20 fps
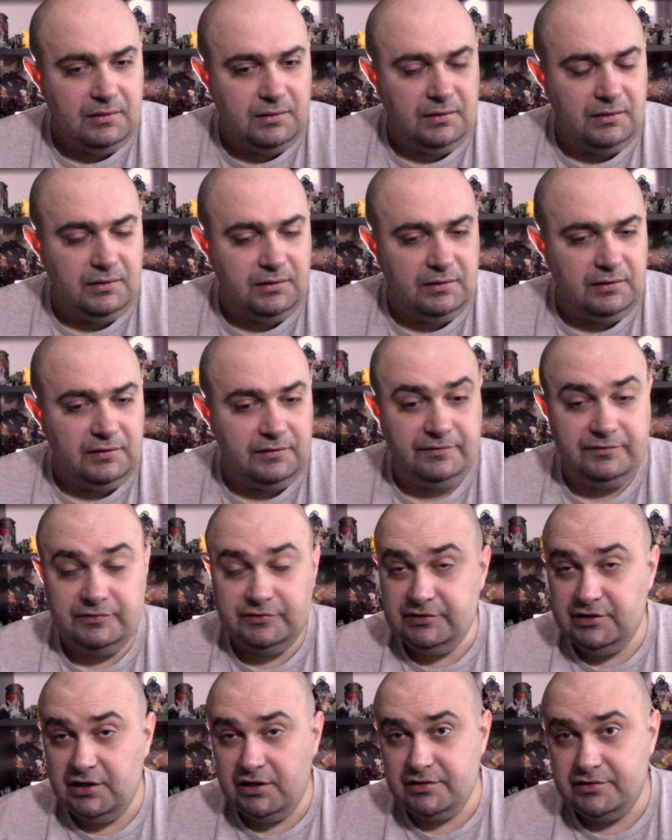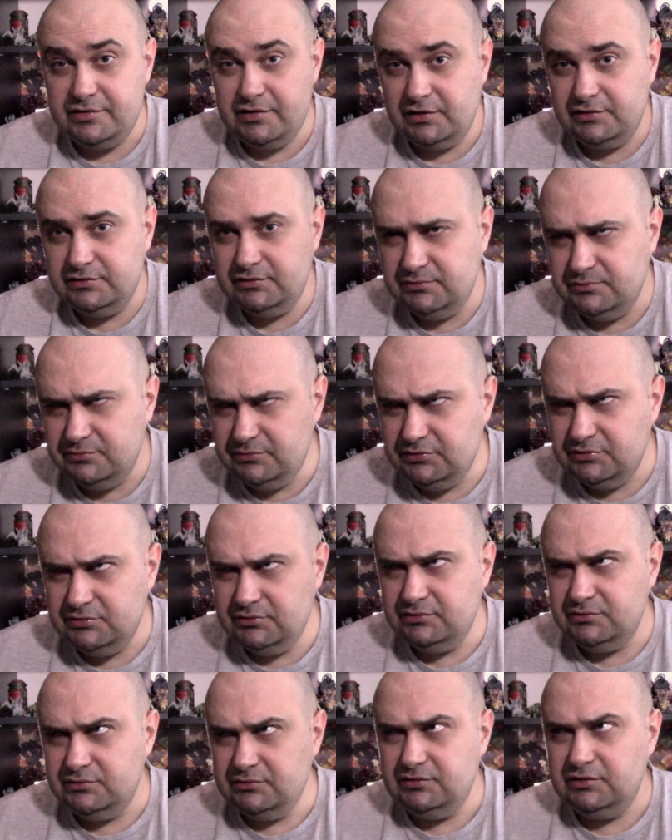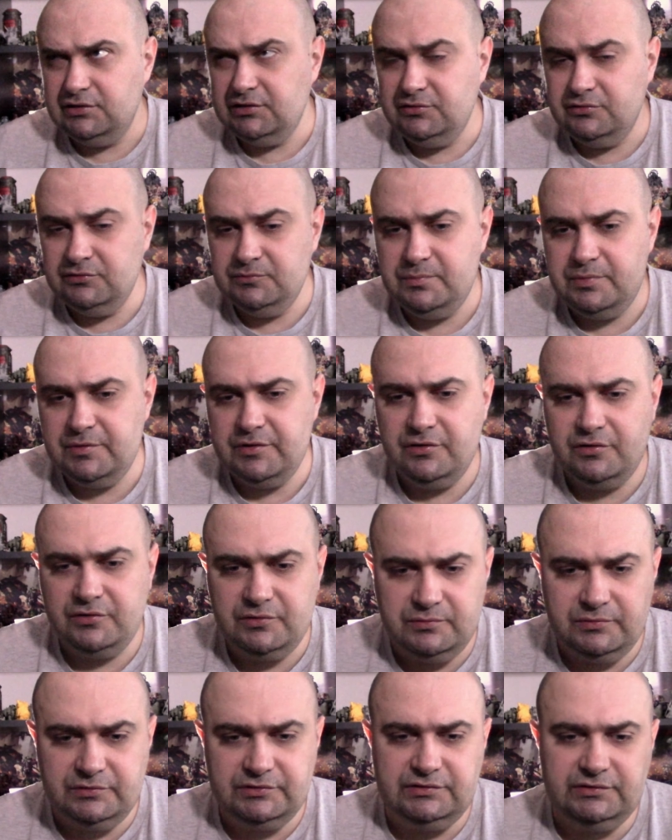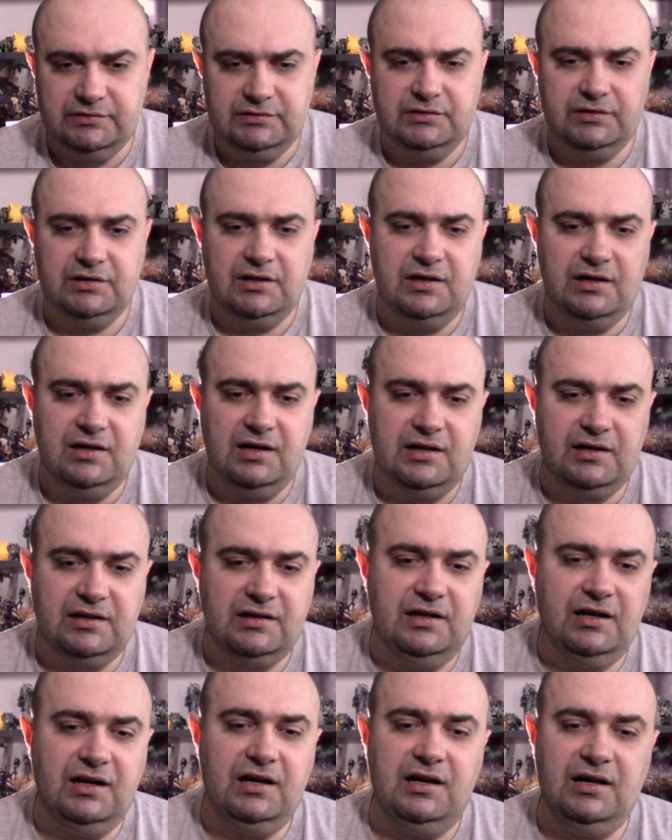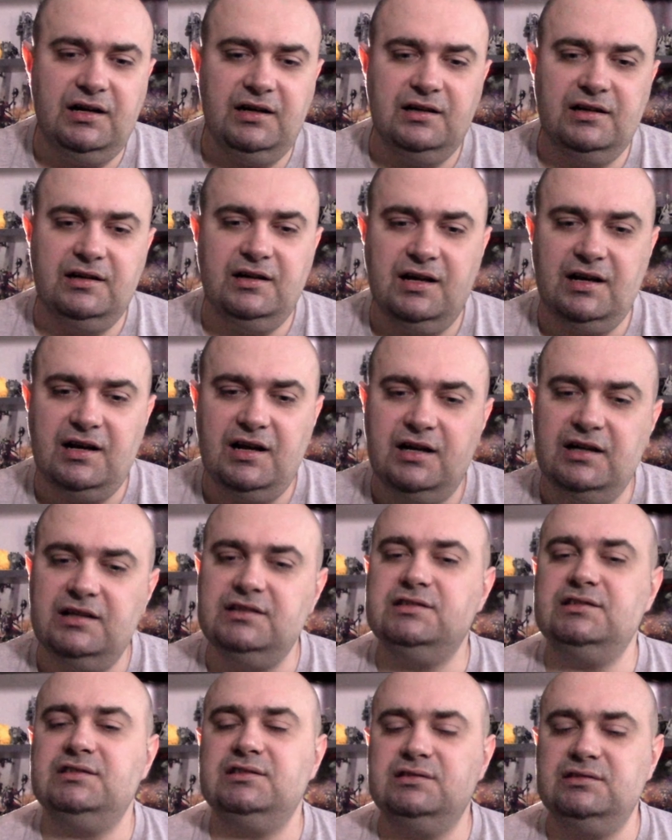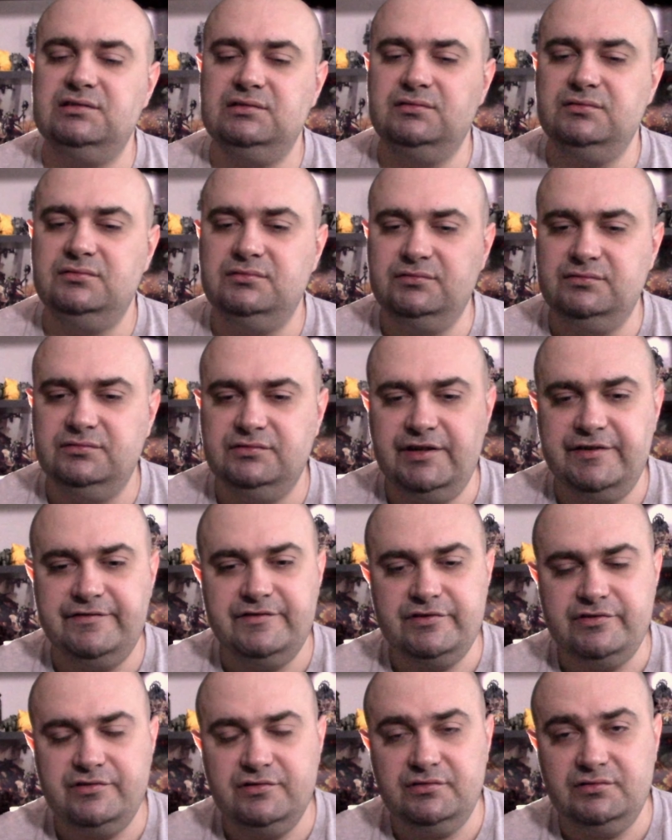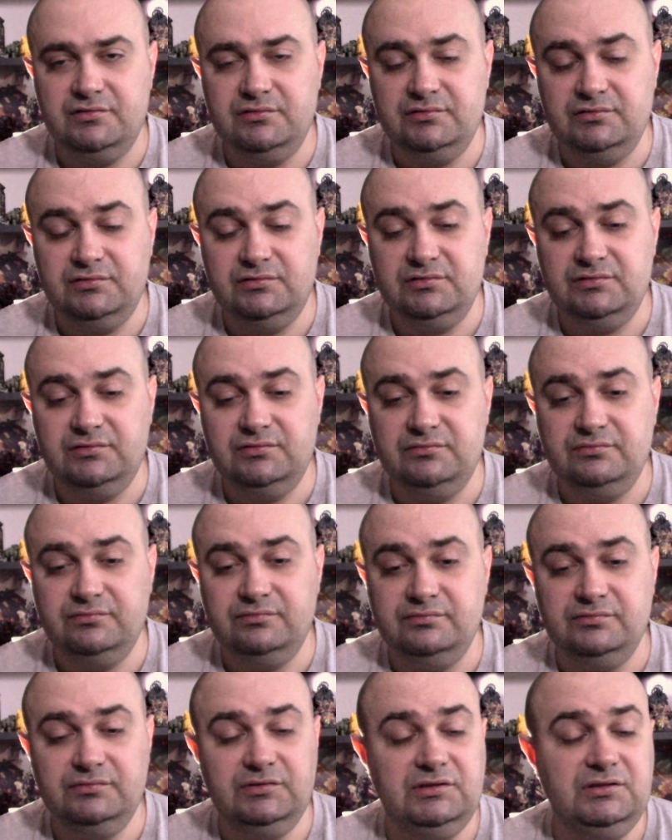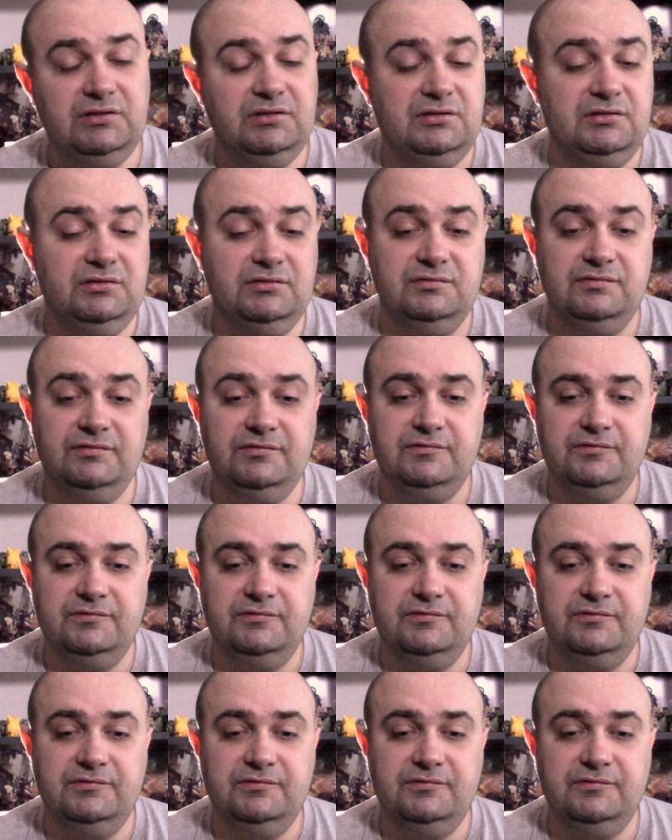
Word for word: Uh, for Dire Chasm, uh, they got pre-order was uh, Khagra, Khagra's, Ravagers, and